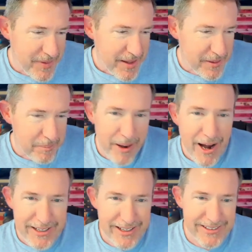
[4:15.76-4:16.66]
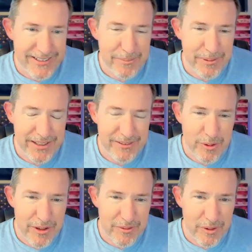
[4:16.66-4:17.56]
the body of the company.
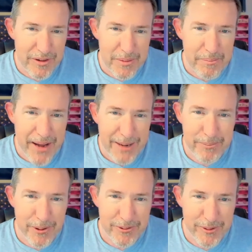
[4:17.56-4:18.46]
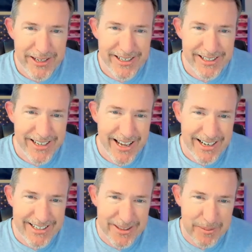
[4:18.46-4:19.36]
We're the backbone. We
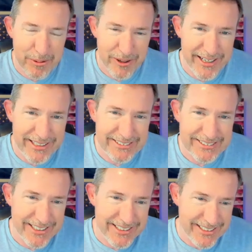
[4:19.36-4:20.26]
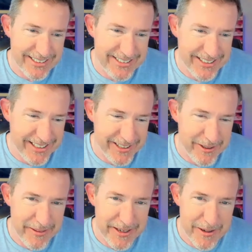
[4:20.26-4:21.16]
connect the brains to
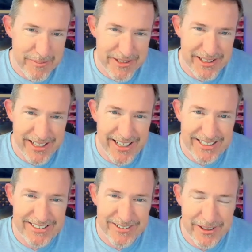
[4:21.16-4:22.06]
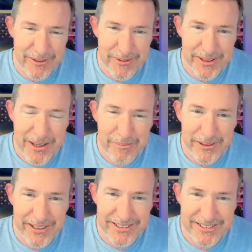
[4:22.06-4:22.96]
the arms and legs of the
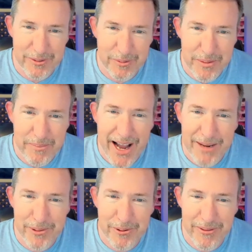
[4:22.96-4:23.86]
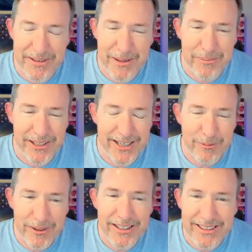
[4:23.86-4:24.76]
company. So we're the backbone of the company." And I
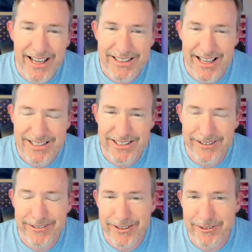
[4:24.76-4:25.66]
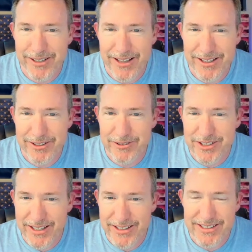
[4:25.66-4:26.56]
really like that scenario. And I think you're
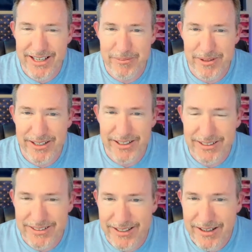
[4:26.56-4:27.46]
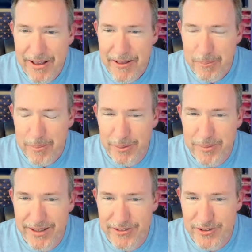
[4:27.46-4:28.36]
saying the same thing, that middle
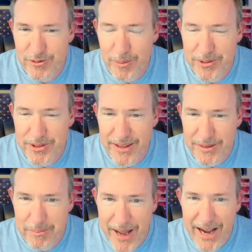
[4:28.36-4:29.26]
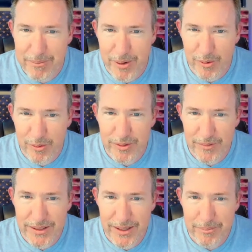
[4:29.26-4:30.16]
managers represent the backbone of
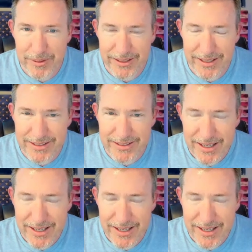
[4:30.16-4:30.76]
the company.